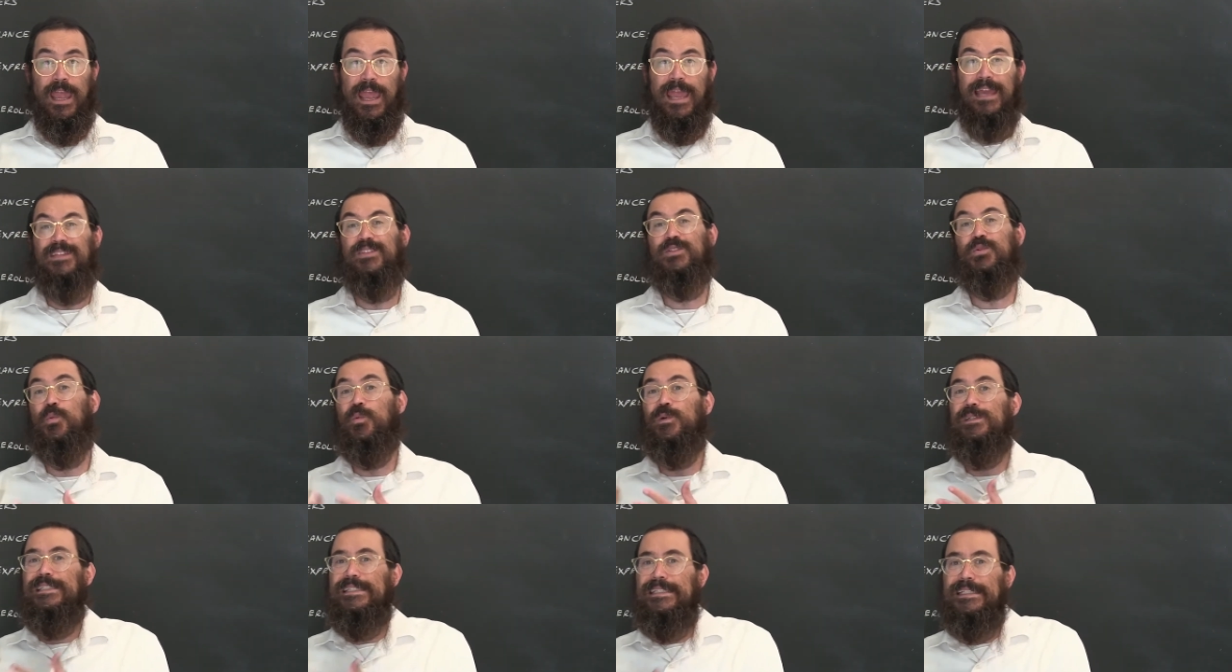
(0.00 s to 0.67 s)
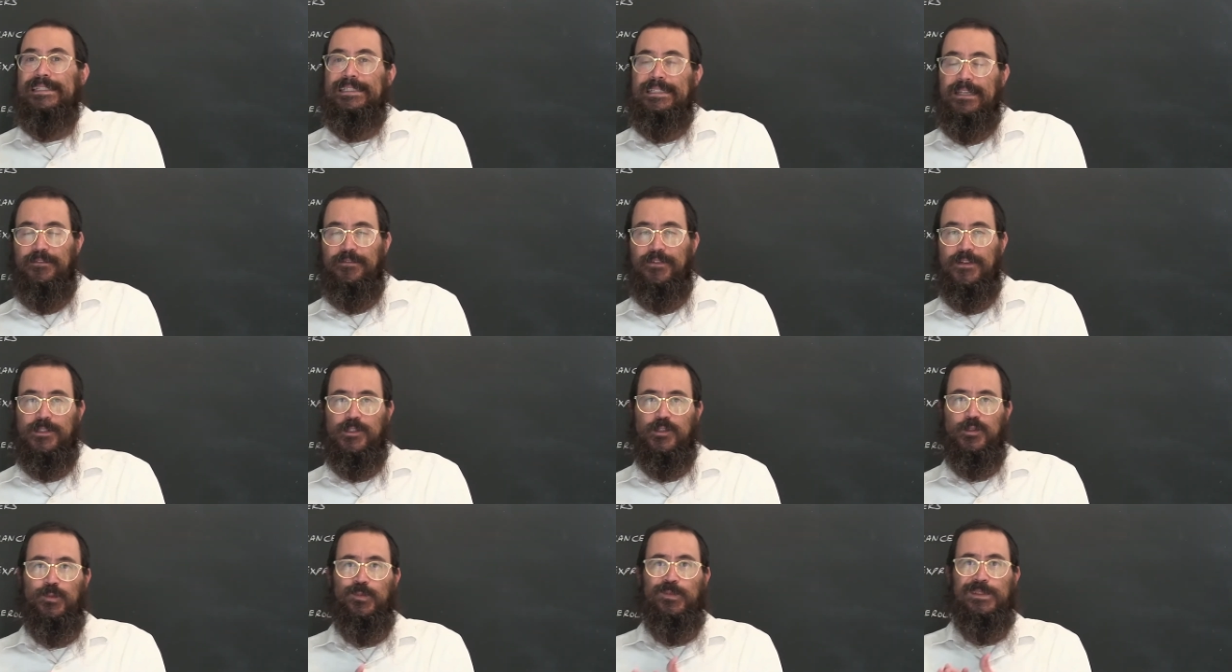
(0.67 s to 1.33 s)
And so what's the
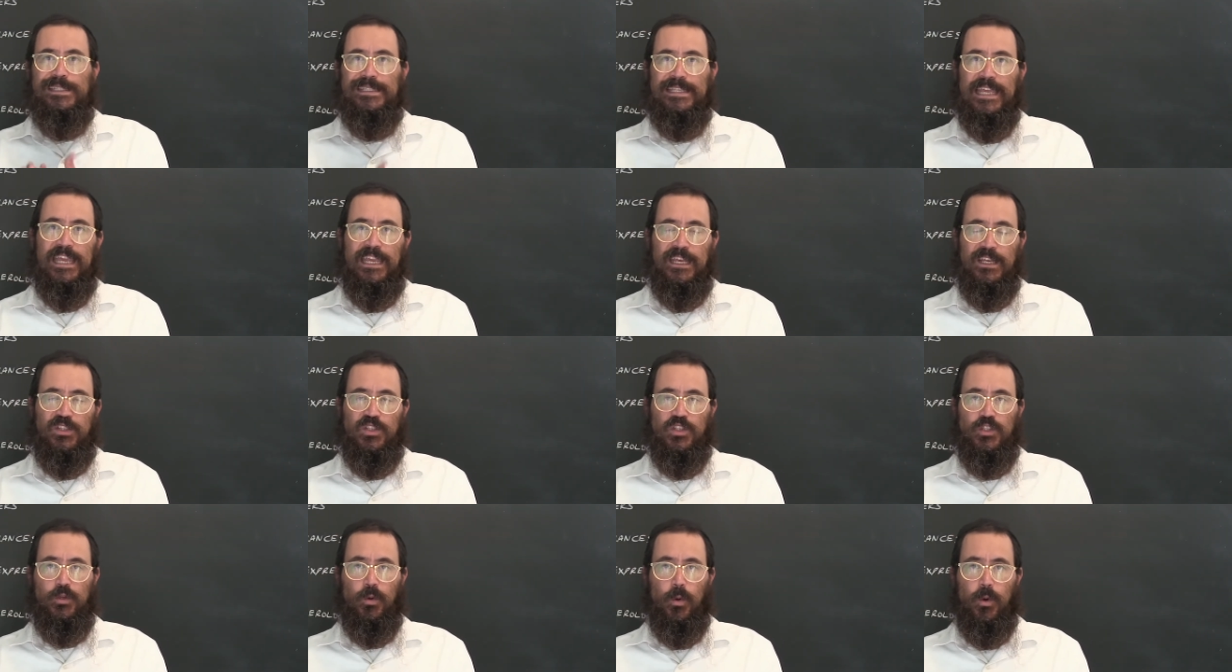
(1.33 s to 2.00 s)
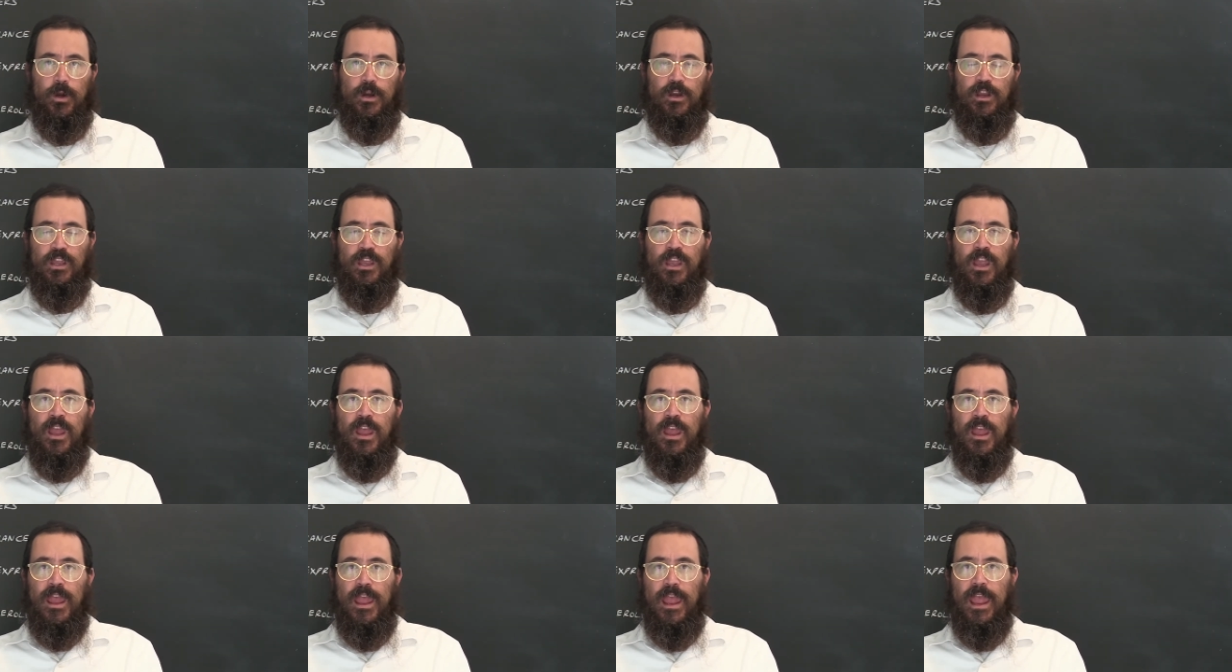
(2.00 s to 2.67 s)
difference between saying a story
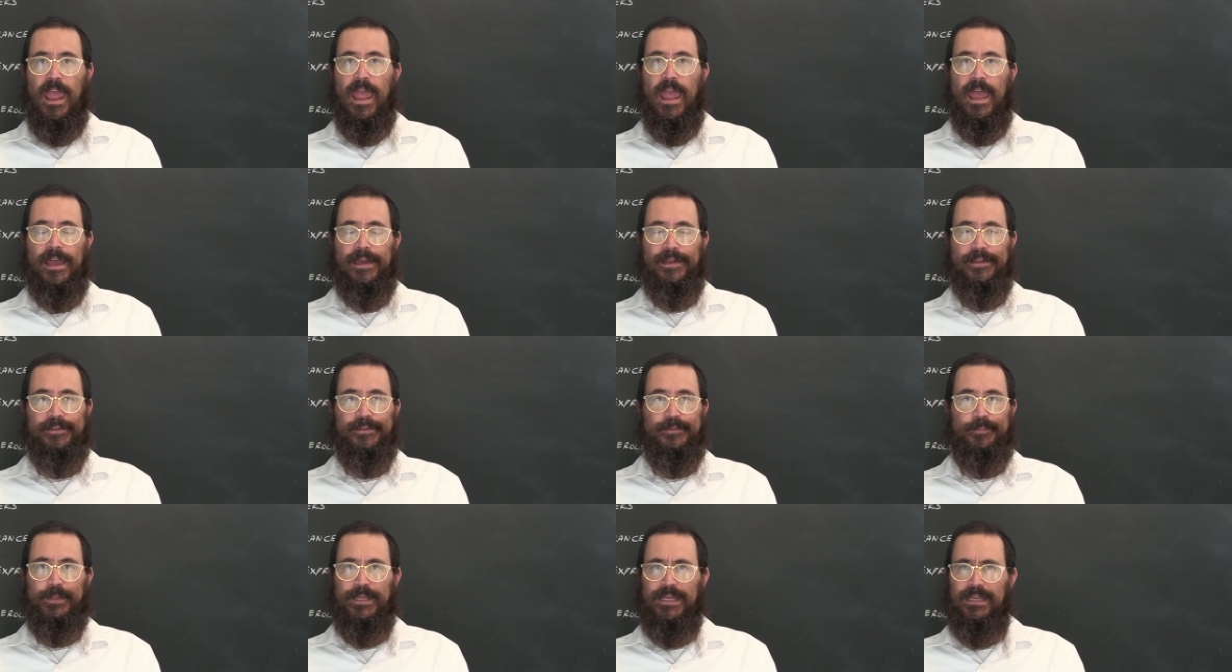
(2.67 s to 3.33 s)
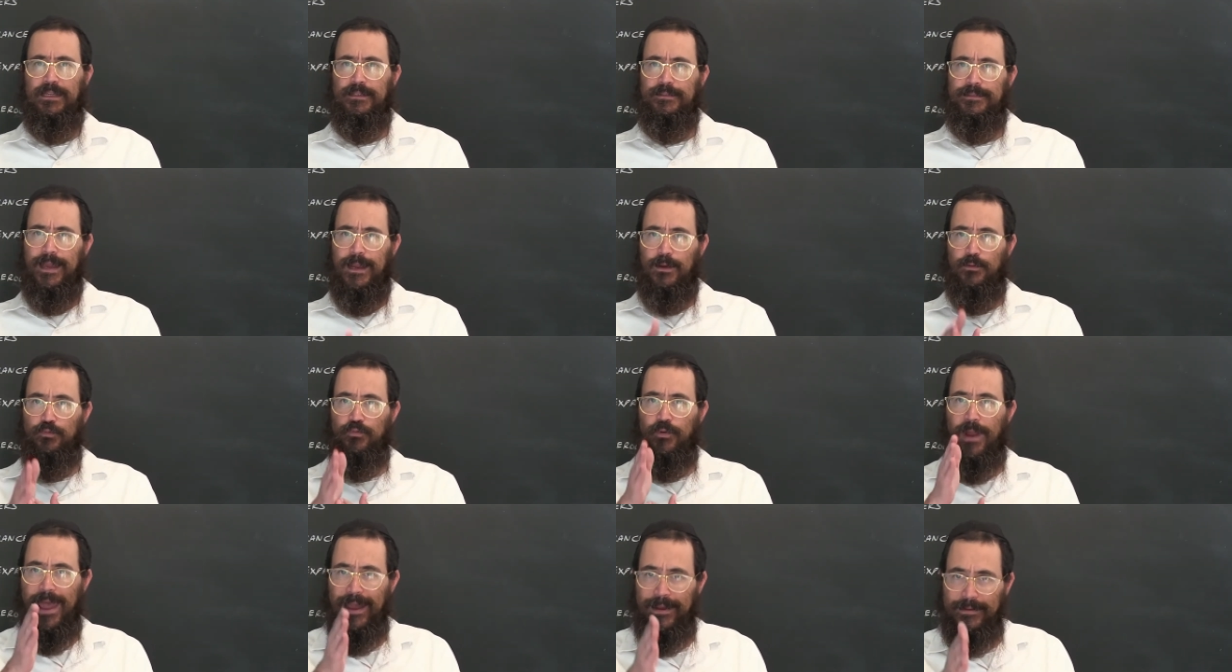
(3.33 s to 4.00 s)
and being
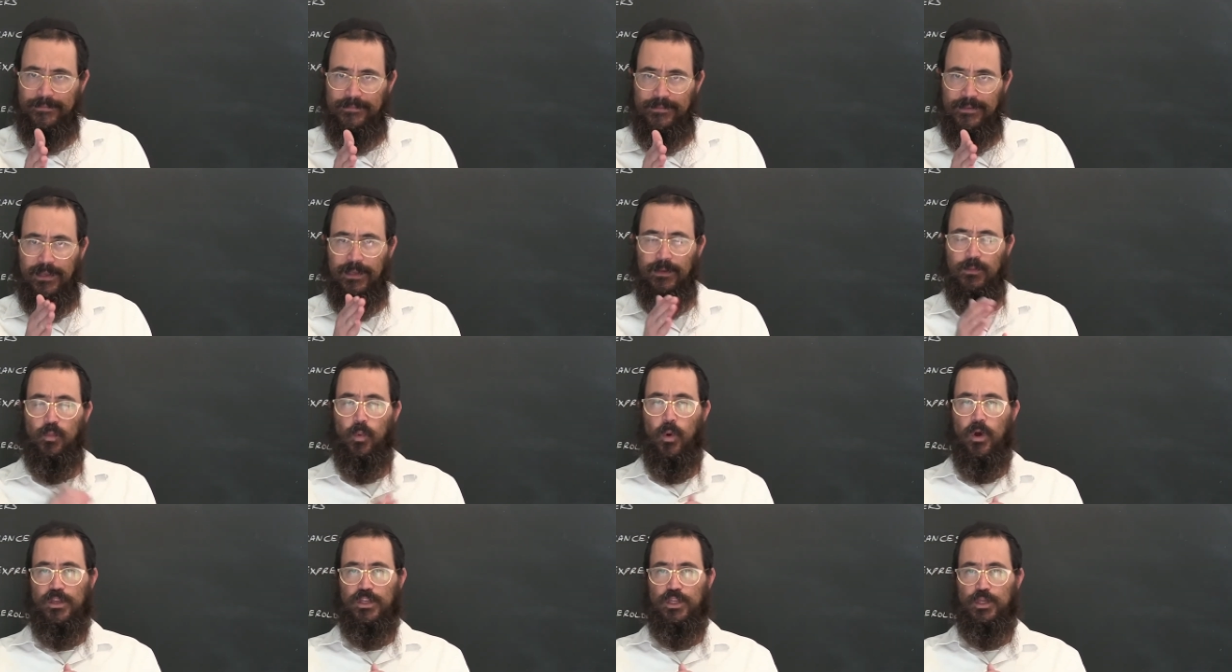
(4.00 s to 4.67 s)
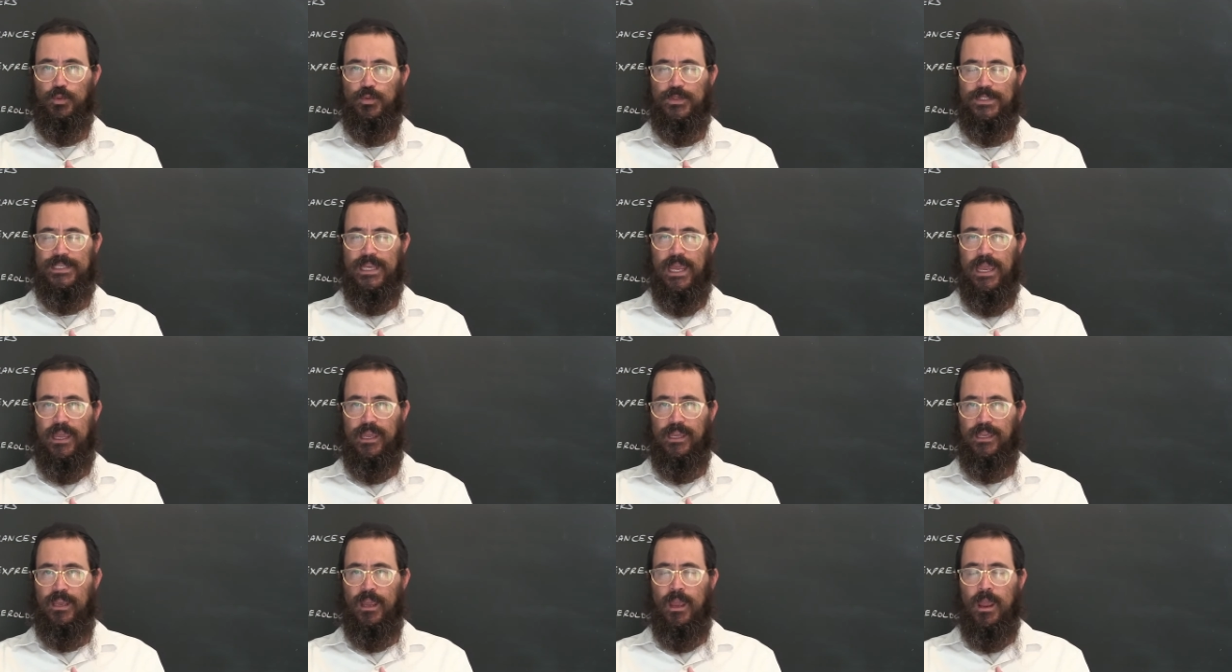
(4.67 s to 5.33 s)
direct in what you
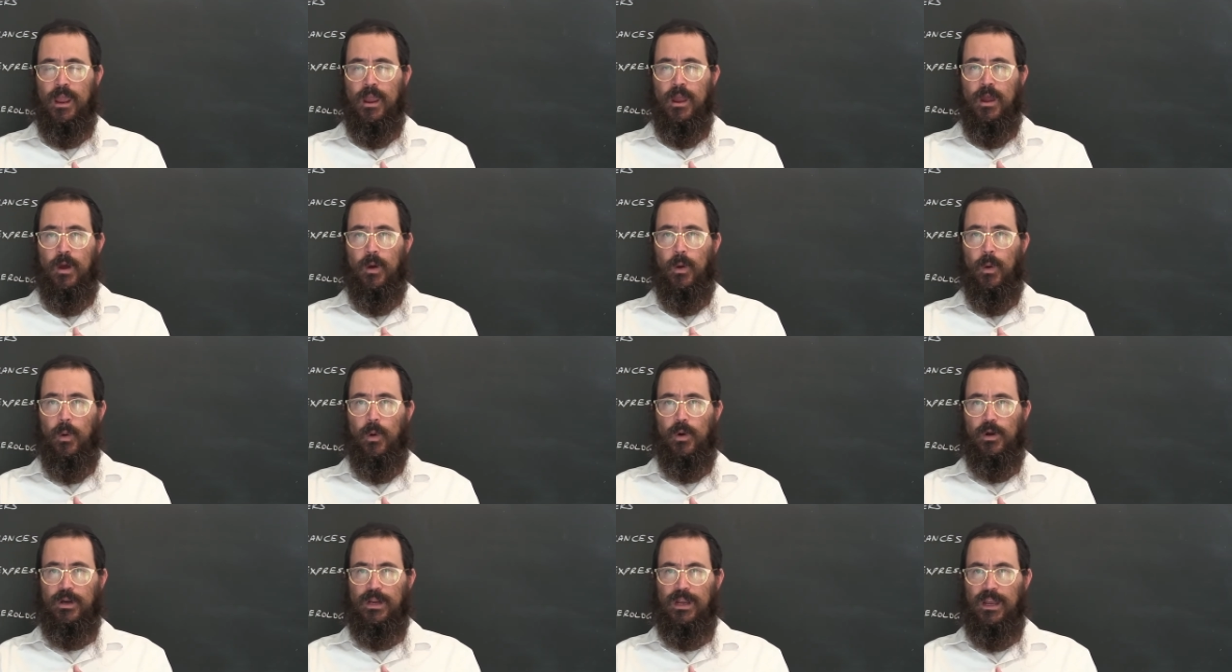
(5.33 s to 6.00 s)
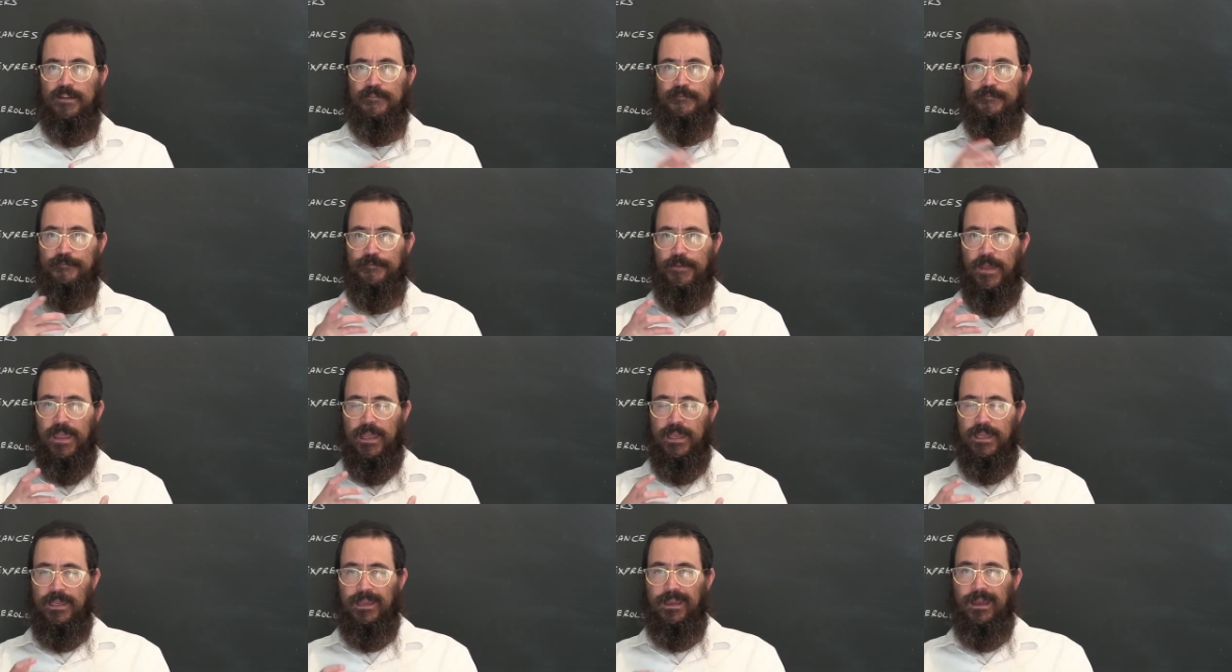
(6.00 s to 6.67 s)
say or
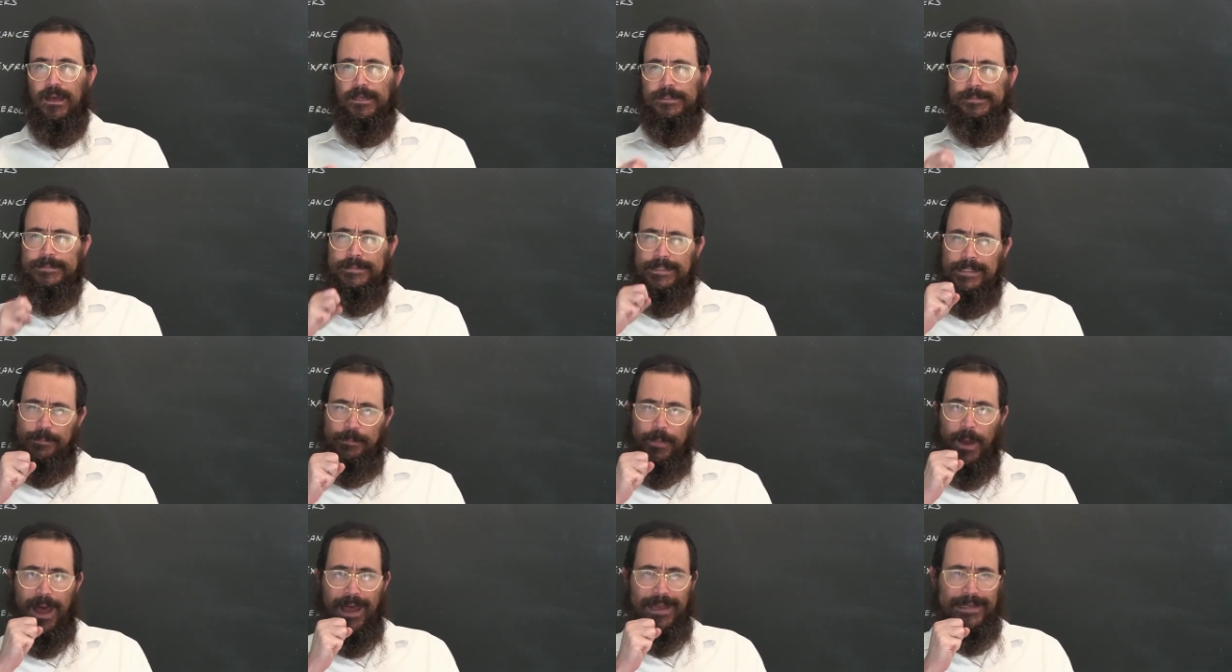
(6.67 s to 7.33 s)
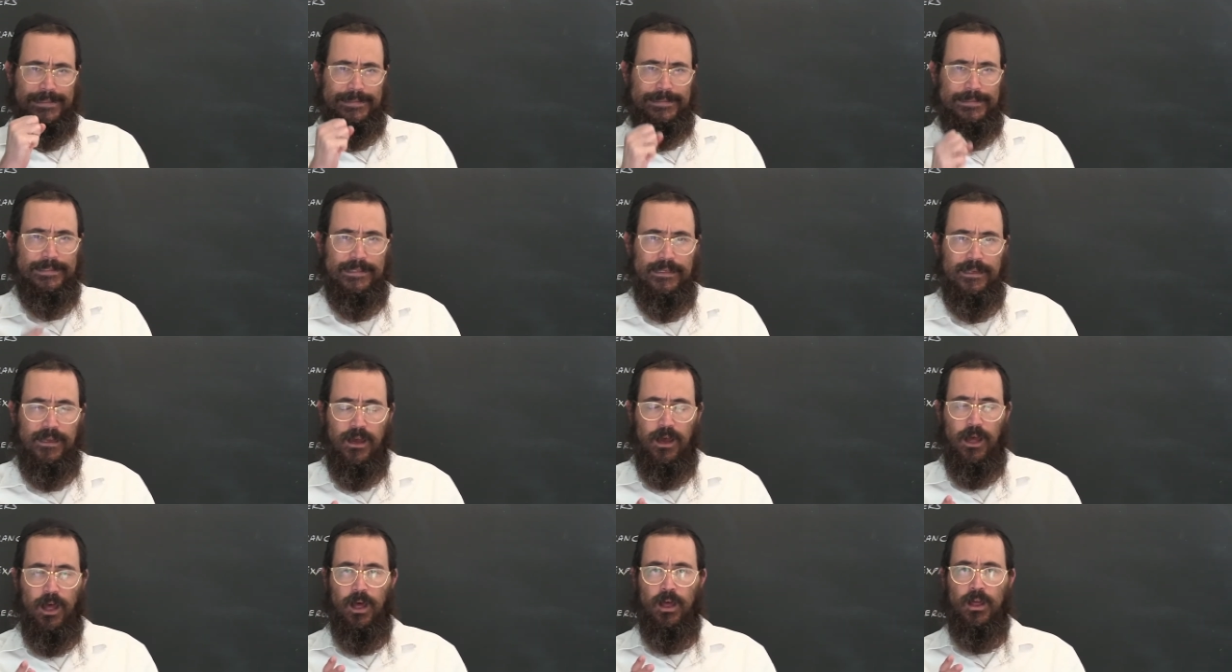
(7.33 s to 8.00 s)
conveying a deep
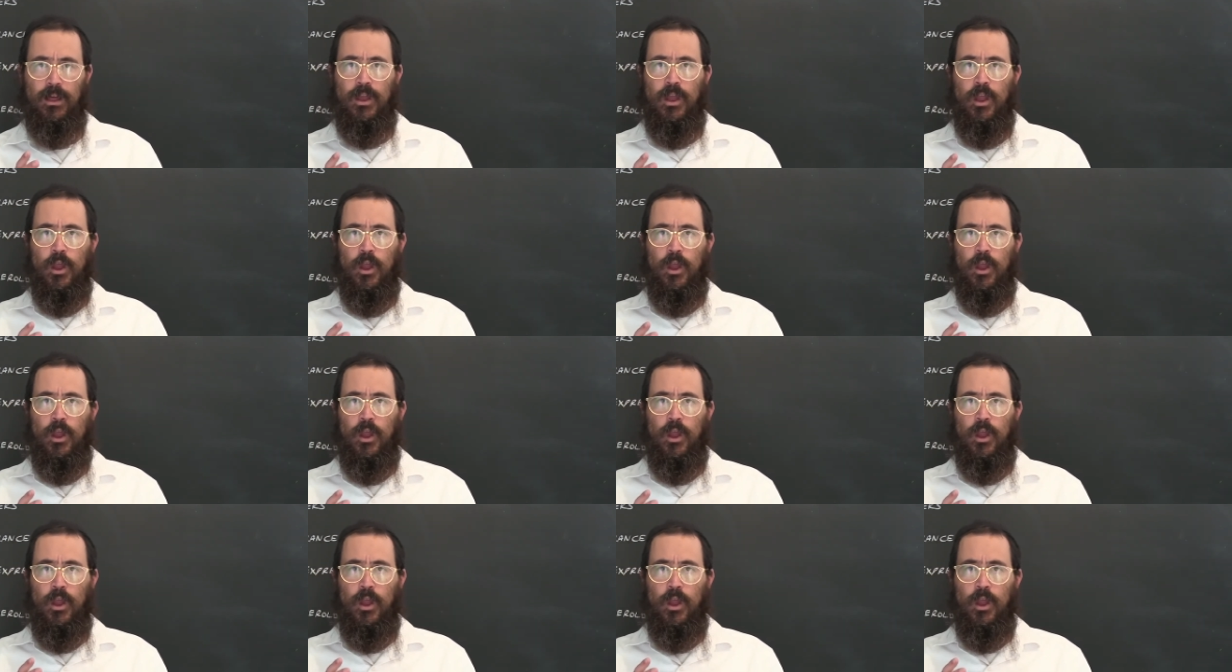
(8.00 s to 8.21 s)
idea